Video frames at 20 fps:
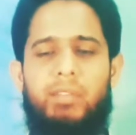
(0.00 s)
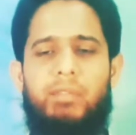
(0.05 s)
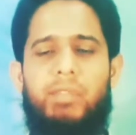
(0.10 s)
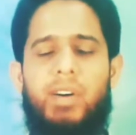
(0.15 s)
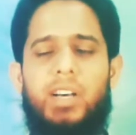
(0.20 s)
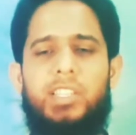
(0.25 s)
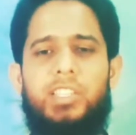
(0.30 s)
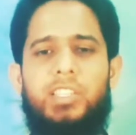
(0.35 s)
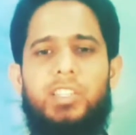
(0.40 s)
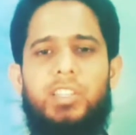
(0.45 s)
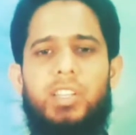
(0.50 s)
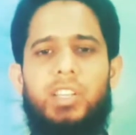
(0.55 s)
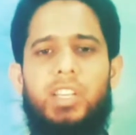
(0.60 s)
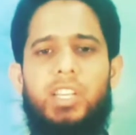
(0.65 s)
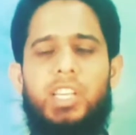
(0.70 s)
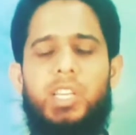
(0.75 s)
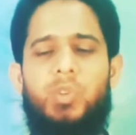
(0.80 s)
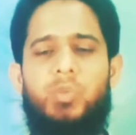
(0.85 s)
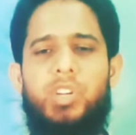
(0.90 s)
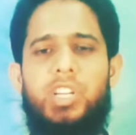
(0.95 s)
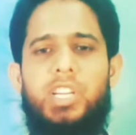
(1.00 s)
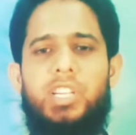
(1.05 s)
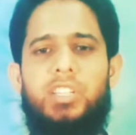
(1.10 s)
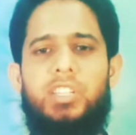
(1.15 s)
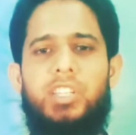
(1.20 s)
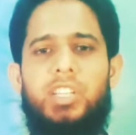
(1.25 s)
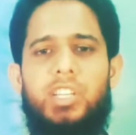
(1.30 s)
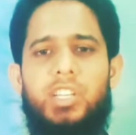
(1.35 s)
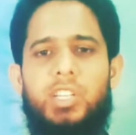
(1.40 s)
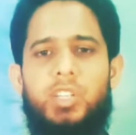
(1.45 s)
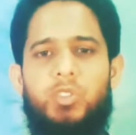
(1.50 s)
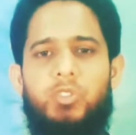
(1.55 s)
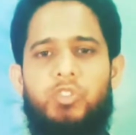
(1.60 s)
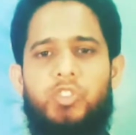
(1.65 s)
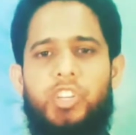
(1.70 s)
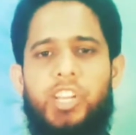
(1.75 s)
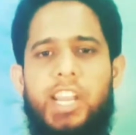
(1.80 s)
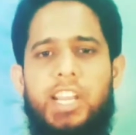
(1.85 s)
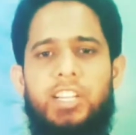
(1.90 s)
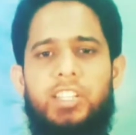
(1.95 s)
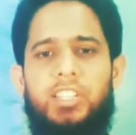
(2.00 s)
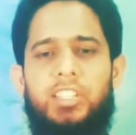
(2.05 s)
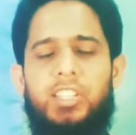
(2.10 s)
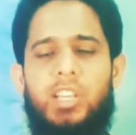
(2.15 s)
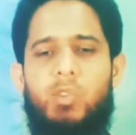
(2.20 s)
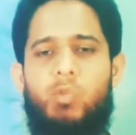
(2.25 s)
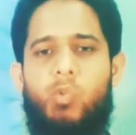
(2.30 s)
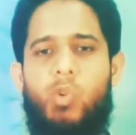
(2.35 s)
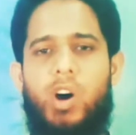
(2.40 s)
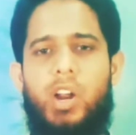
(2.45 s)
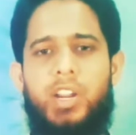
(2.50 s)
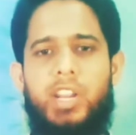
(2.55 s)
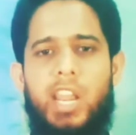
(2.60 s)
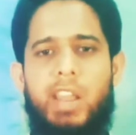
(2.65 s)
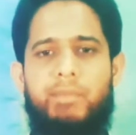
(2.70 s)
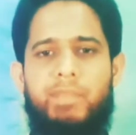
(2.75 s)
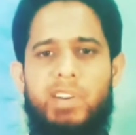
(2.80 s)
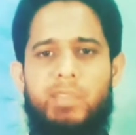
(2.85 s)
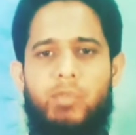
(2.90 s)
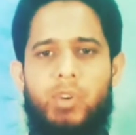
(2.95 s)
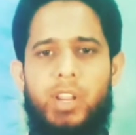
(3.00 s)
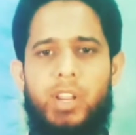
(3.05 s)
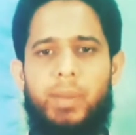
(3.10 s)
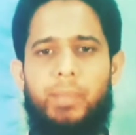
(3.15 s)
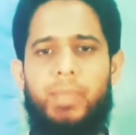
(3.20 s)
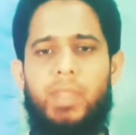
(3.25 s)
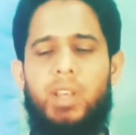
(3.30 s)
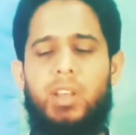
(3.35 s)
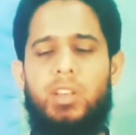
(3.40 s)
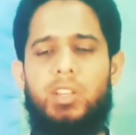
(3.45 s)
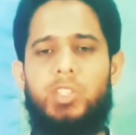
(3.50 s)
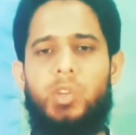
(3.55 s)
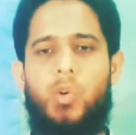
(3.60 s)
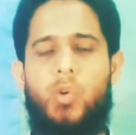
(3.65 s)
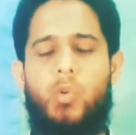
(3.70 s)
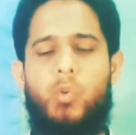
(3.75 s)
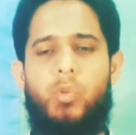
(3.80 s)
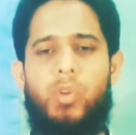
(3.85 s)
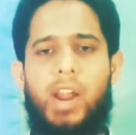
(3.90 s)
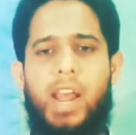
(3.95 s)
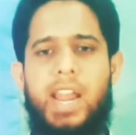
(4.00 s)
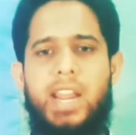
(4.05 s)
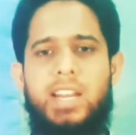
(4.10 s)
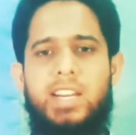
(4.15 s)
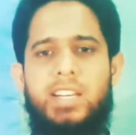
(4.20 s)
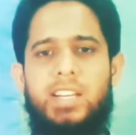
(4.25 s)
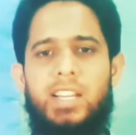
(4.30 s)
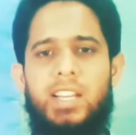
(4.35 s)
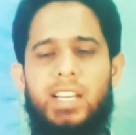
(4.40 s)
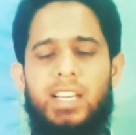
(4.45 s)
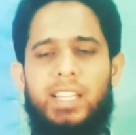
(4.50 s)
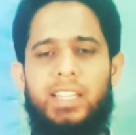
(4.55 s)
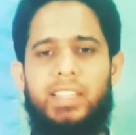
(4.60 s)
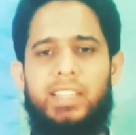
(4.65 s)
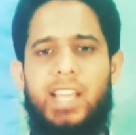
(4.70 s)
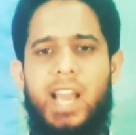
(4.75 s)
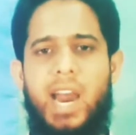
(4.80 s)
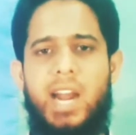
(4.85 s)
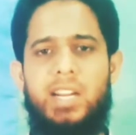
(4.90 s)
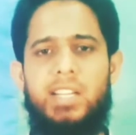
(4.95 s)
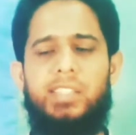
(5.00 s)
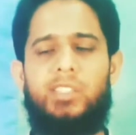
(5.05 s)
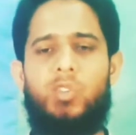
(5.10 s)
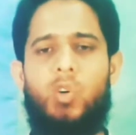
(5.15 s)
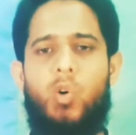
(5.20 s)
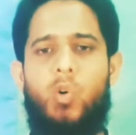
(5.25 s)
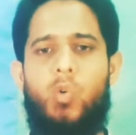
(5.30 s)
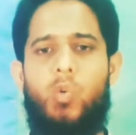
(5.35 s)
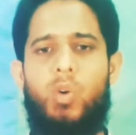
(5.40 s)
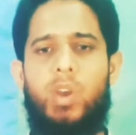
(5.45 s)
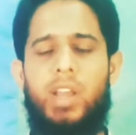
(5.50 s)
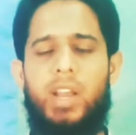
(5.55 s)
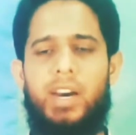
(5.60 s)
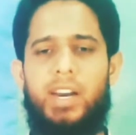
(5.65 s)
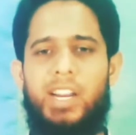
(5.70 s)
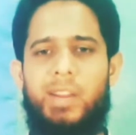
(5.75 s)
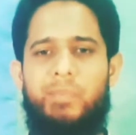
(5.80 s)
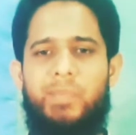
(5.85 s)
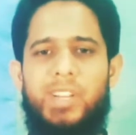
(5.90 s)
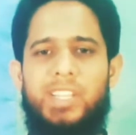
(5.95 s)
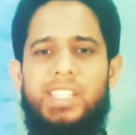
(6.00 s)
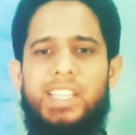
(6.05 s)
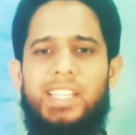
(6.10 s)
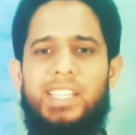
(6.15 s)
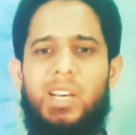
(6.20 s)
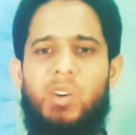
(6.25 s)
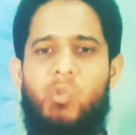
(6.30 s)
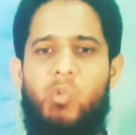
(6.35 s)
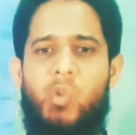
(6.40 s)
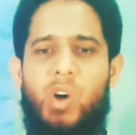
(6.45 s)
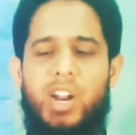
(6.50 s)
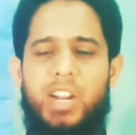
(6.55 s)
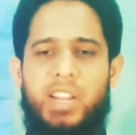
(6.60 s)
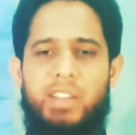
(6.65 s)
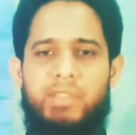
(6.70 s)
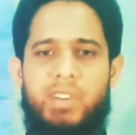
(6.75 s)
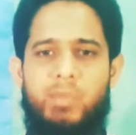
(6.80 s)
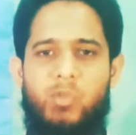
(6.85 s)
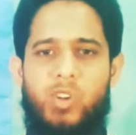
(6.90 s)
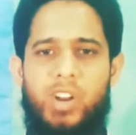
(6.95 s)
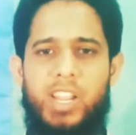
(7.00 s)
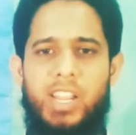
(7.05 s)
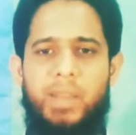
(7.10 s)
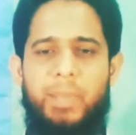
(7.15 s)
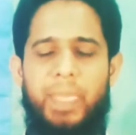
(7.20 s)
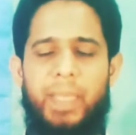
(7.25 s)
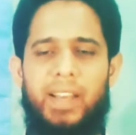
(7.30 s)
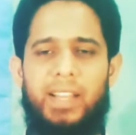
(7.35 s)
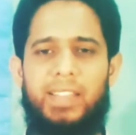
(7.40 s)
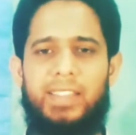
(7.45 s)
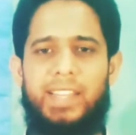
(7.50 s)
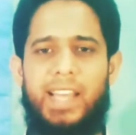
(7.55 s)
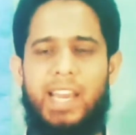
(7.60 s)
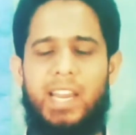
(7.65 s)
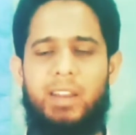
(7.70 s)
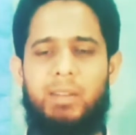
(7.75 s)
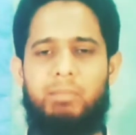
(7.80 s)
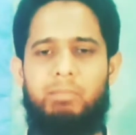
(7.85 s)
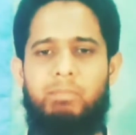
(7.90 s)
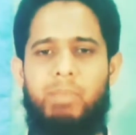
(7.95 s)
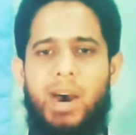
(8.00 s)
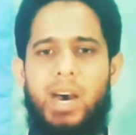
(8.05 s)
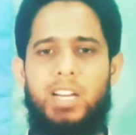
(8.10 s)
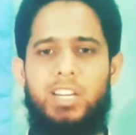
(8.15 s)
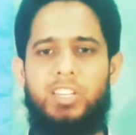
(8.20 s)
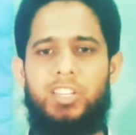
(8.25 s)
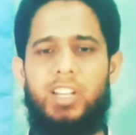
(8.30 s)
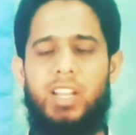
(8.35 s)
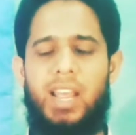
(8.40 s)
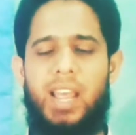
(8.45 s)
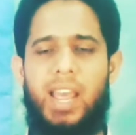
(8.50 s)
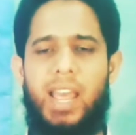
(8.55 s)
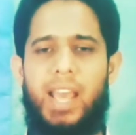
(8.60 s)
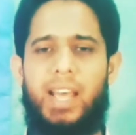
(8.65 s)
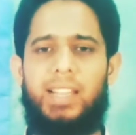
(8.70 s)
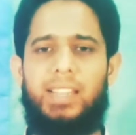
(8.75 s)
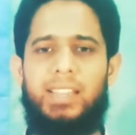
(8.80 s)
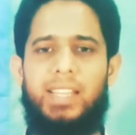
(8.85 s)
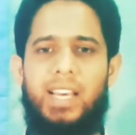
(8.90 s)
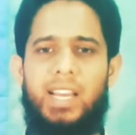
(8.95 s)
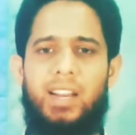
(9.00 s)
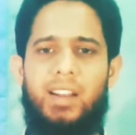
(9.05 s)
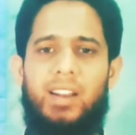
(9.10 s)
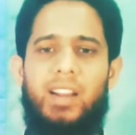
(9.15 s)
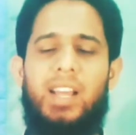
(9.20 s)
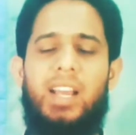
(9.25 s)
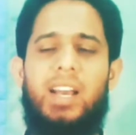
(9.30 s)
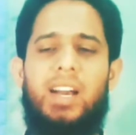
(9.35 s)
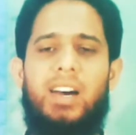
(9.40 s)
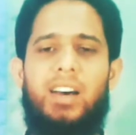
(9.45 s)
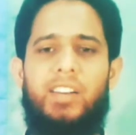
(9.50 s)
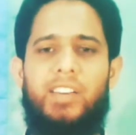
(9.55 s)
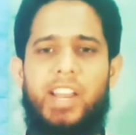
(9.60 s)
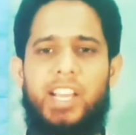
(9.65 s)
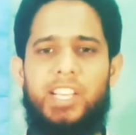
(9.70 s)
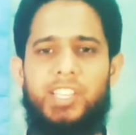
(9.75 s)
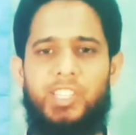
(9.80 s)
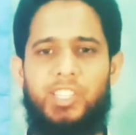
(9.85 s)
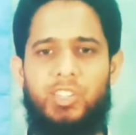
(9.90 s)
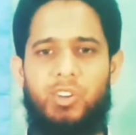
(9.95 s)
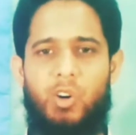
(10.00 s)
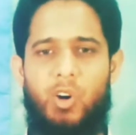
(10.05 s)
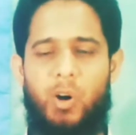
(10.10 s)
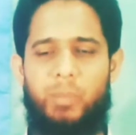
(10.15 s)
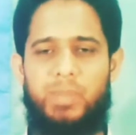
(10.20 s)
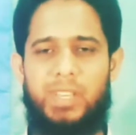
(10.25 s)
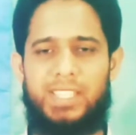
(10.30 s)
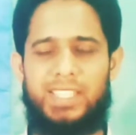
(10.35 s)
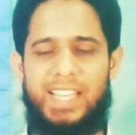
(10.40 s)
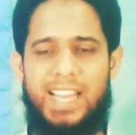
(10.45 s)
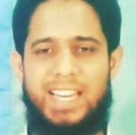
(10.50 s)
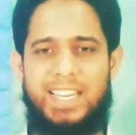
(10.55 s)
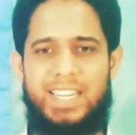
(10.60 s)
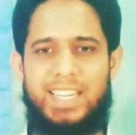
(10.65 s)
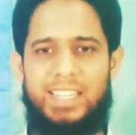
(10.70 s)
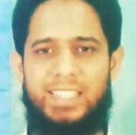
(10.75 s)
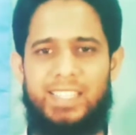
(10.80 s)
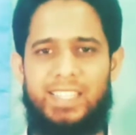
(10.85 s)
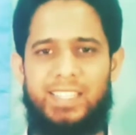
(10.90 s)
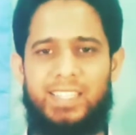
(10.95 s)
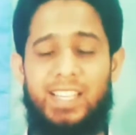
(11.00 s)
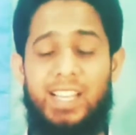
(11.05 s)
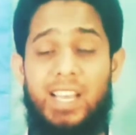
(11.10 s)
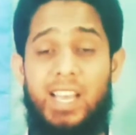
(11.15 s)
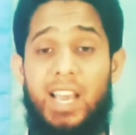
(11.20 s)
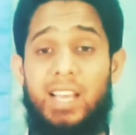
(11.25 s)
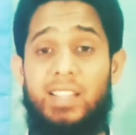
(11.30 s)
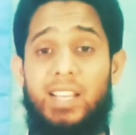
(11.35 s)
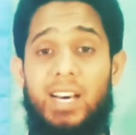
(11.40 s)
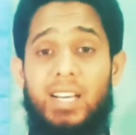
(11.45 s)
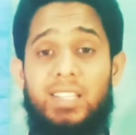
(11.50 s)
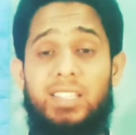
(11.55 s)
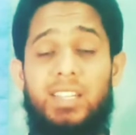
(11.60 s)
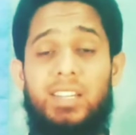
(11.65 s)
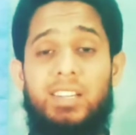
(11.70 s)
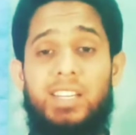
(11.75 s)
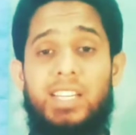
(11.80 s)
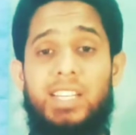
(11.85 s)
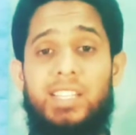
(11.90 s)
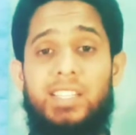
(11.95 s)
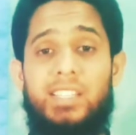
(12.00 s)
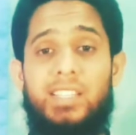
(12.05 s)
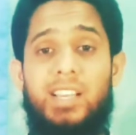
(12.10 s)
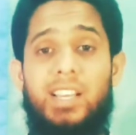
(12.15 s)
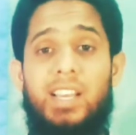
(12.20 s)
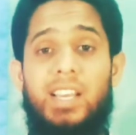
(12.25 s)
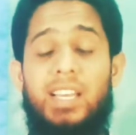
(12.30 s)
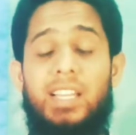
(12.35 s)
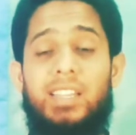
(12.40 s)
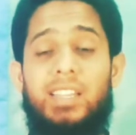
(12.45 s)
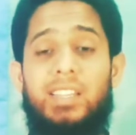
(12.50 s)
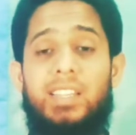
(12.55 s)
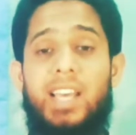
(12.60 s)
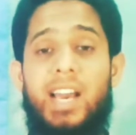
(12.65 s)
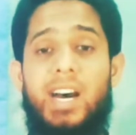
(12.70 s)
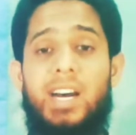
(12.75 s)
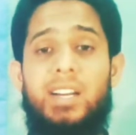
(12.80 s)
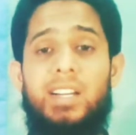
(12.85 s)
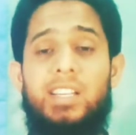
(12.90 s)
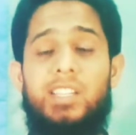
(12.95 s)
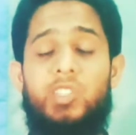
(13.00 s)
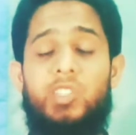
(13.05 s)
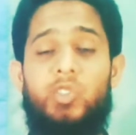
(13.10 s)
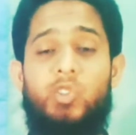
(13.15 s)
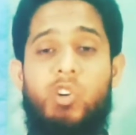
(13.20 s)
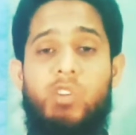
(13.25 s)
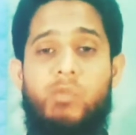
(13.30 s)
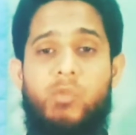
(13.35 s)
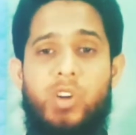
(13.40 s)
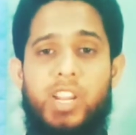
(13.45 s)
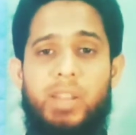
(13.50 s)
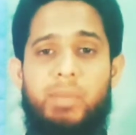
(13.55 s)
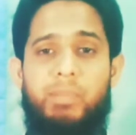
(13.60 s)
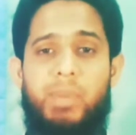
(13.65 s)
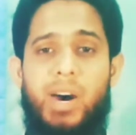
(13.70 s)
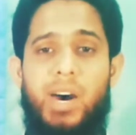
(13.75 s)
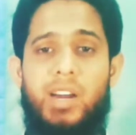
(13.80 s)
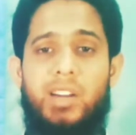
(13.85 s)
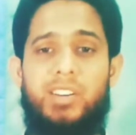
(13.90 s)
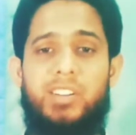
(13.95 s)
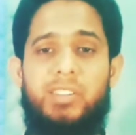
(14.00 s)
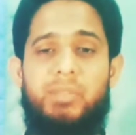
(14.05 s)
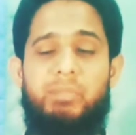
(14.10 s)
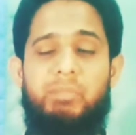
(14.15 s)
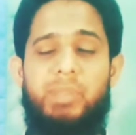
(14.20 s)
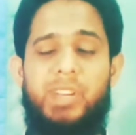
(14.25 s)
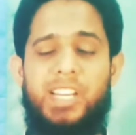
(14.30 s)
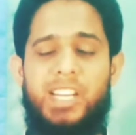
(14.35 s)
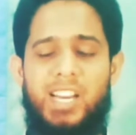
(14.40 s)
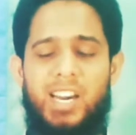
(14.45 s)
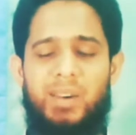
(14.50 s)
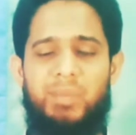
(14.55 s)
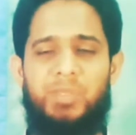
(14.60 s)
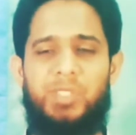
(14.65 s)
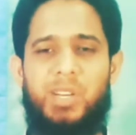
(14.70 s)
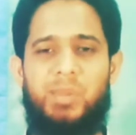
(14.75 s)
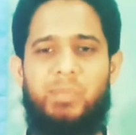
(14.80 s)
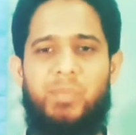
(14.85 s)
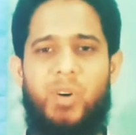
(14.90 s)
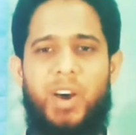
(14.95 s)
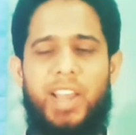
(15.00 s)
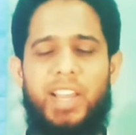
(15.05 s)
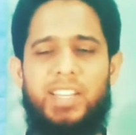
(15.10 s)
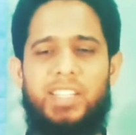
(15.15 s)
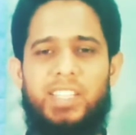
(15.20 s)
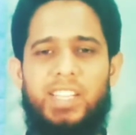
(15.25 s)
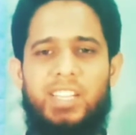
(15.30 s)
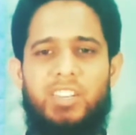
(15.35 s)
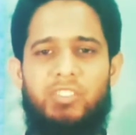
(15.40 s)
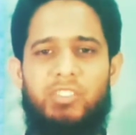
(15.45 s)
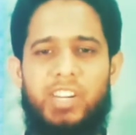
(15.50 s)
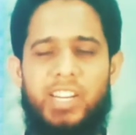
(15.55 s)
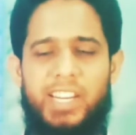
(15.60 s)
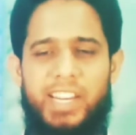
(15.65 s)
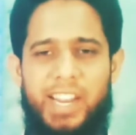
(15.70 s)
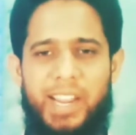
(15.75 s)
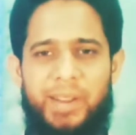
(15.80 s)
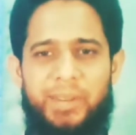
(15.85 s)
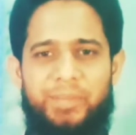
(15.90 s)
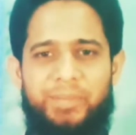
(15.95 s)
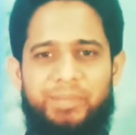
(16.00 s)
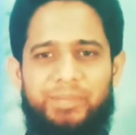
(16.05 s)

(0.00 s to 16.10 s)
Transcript: First you need to change the word everybody. So write there is no replacing the word everybody, then but, and then rest of the sentences. And the answer is there is nobody but becomes a poet in a rainy day.